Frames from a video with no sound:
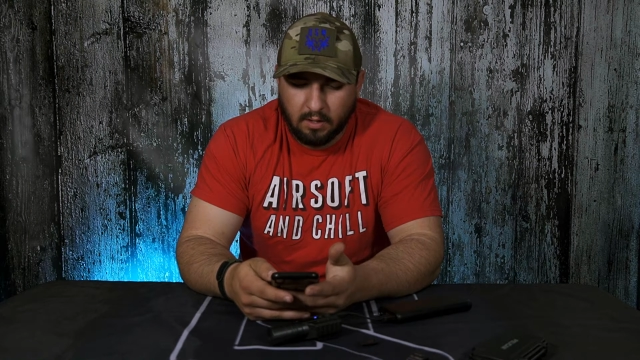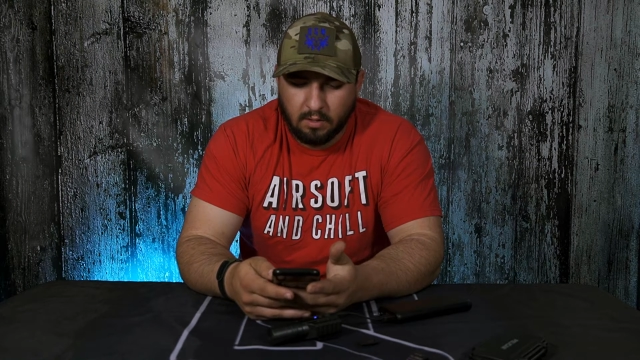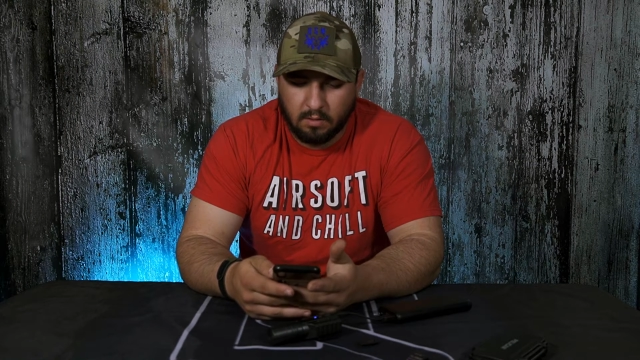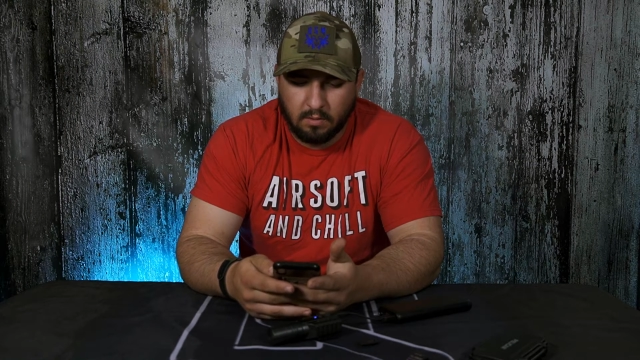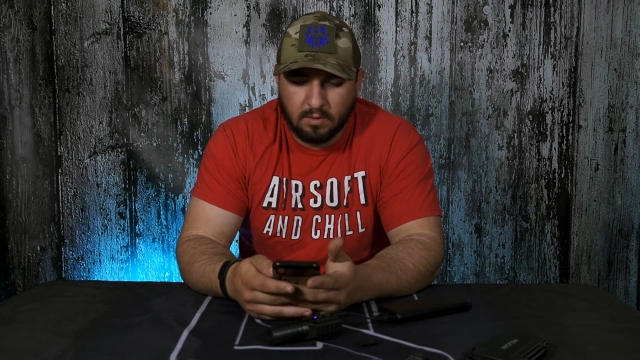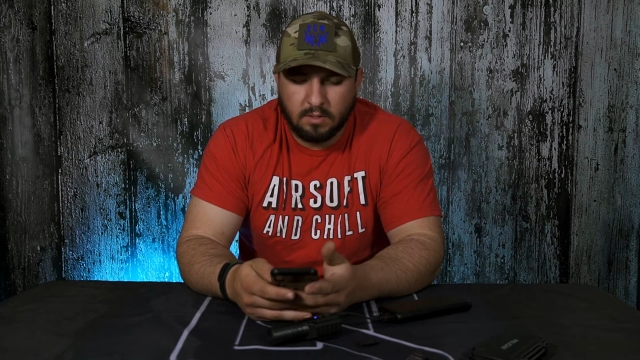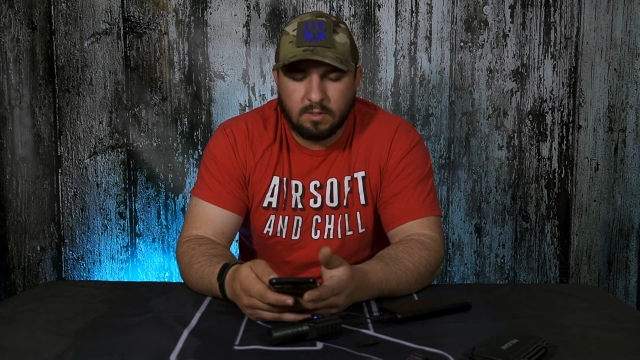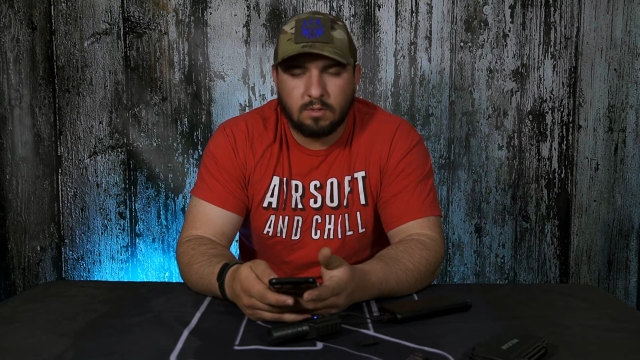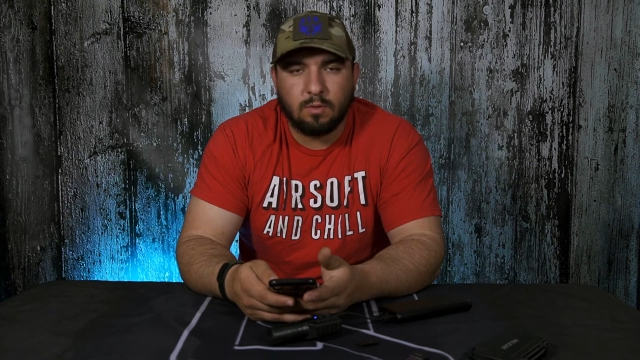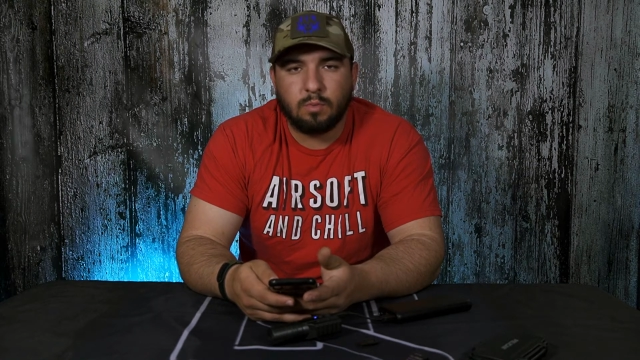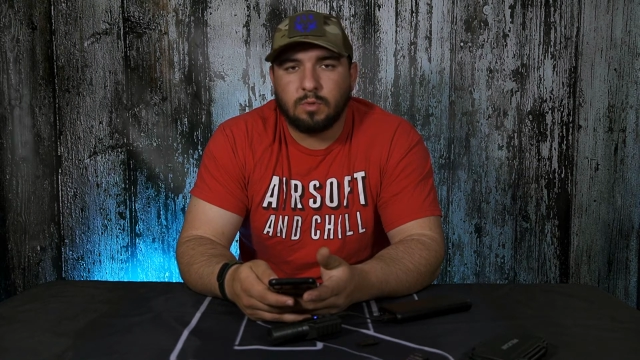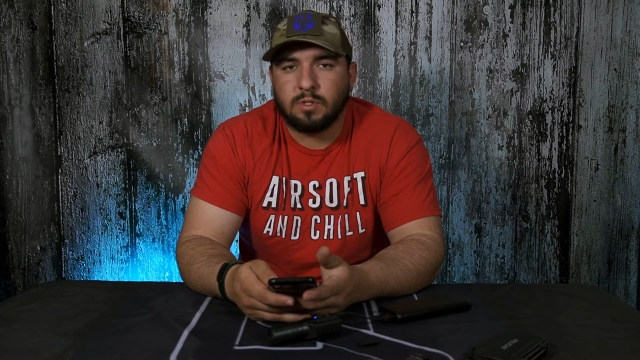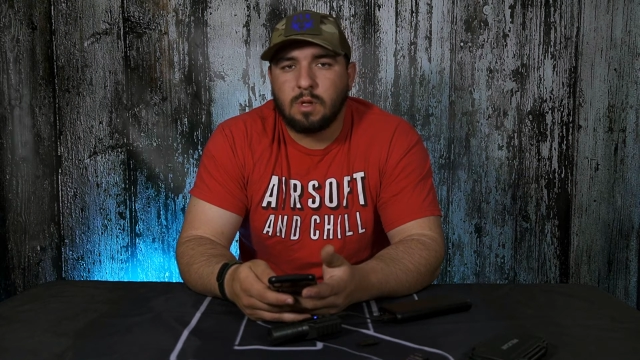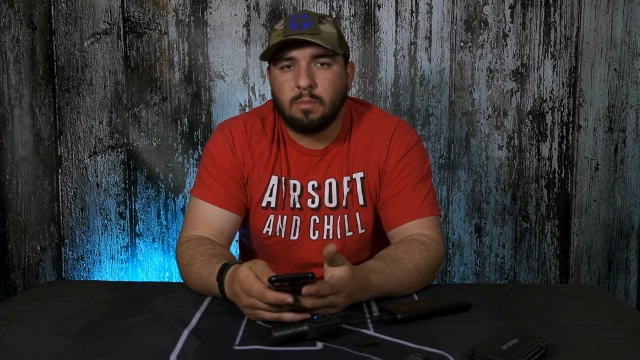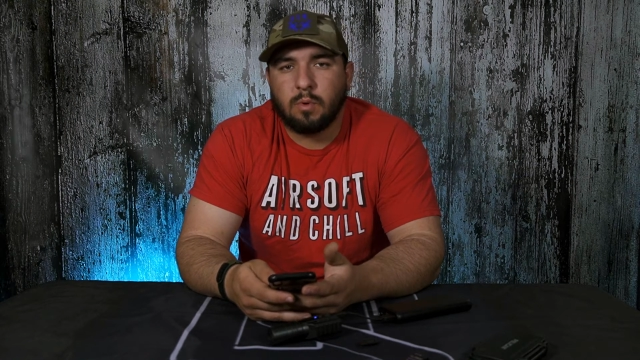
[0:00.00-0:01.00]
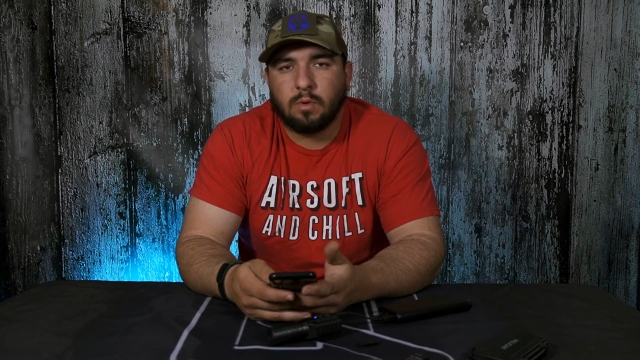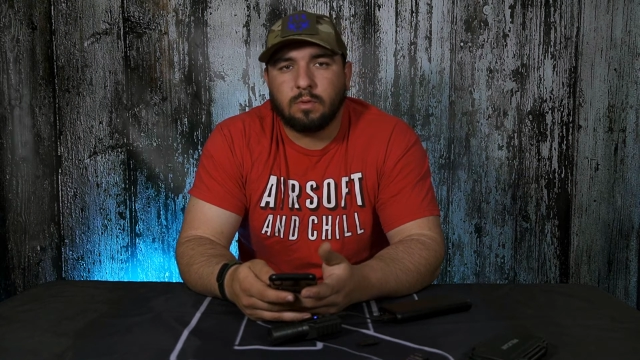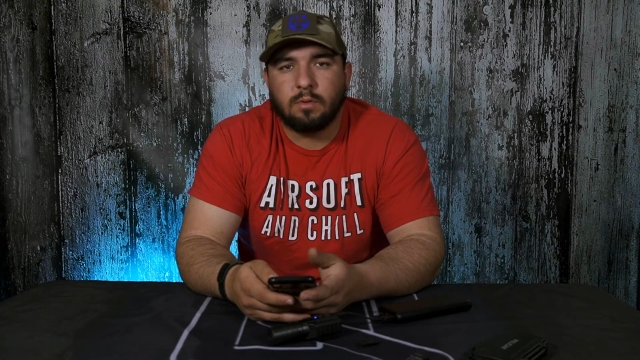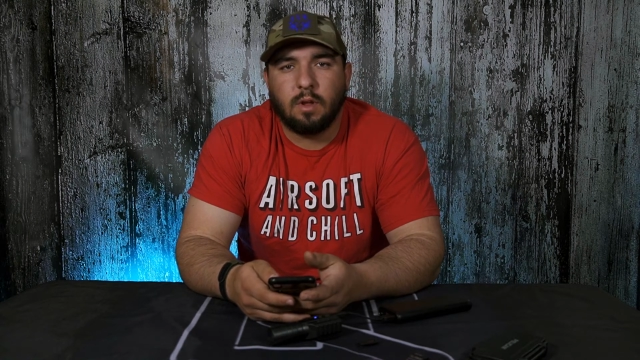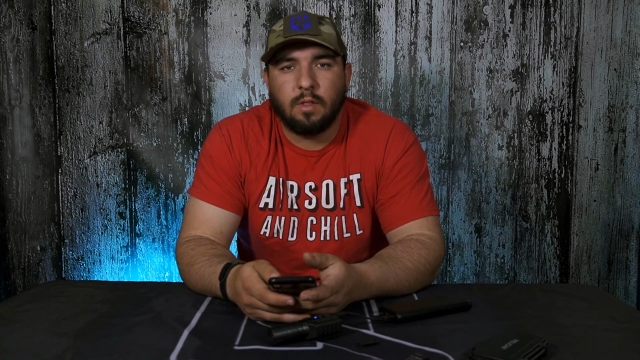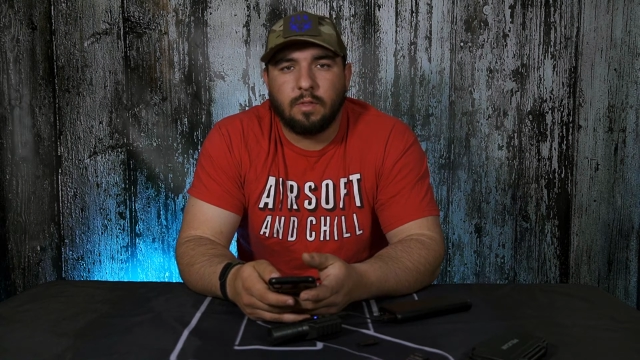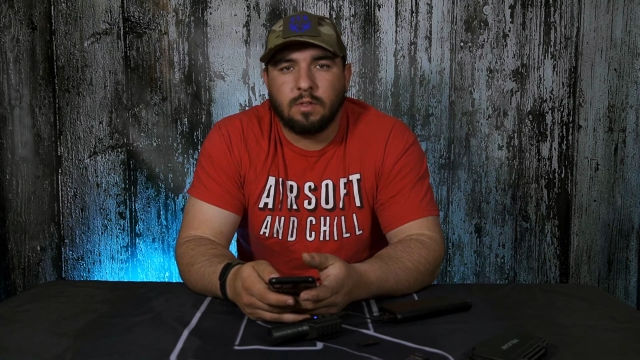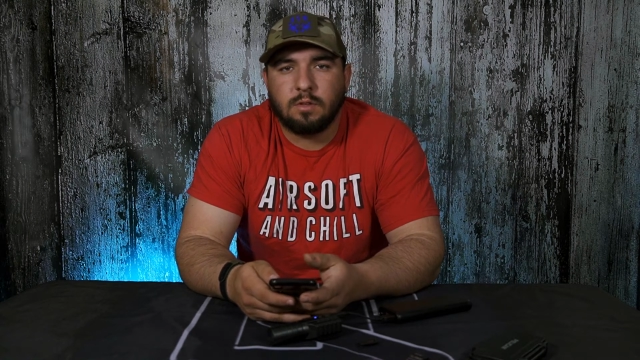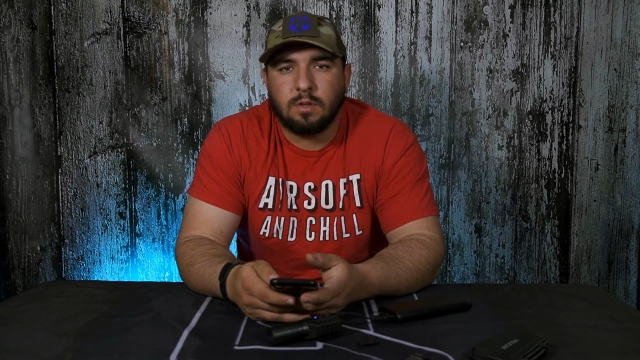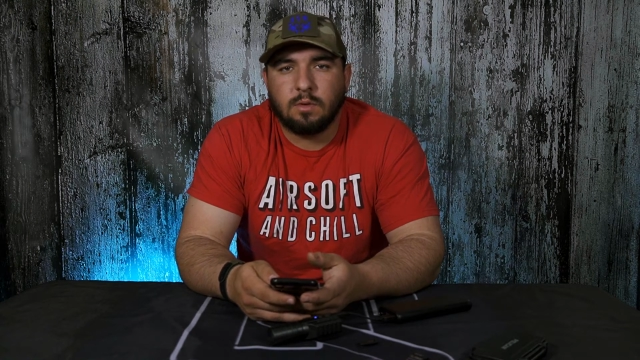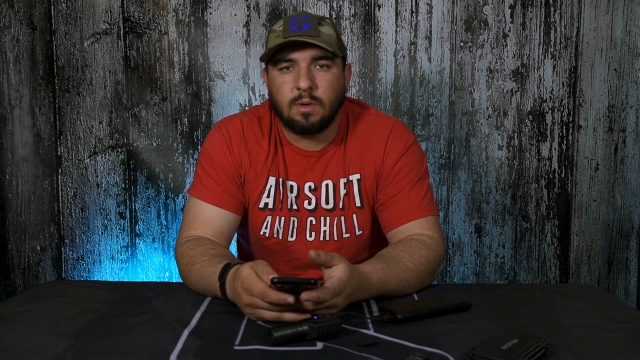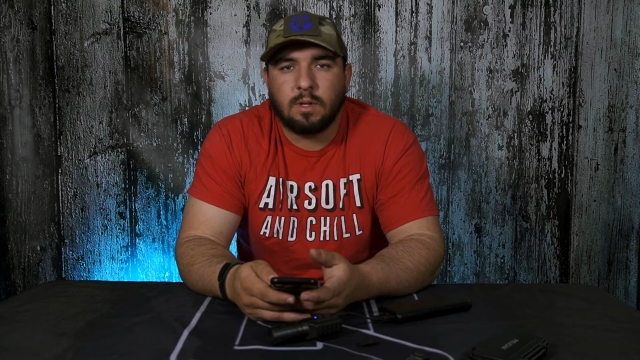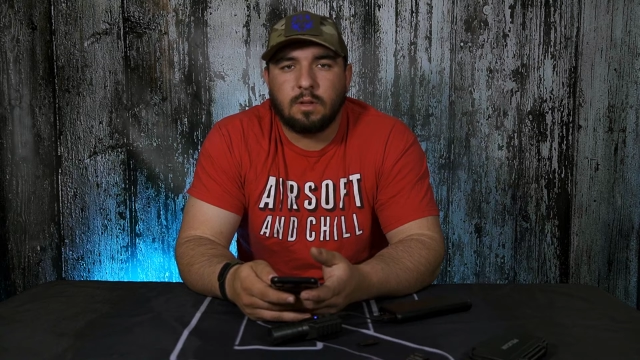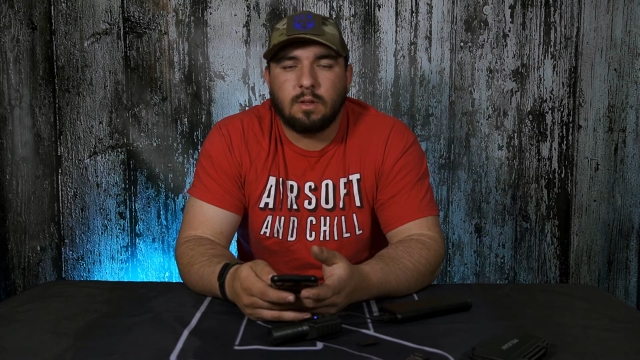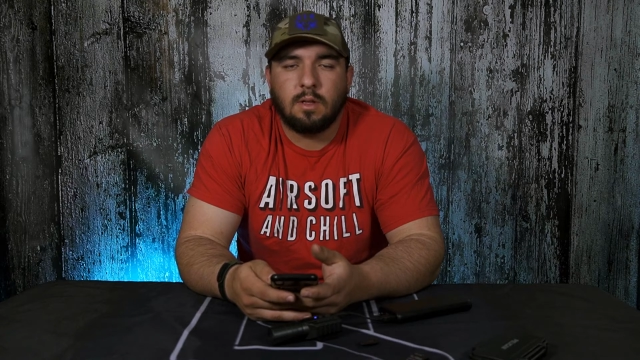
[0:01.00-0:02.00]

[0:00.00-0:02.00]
It's super simple, nothing to it.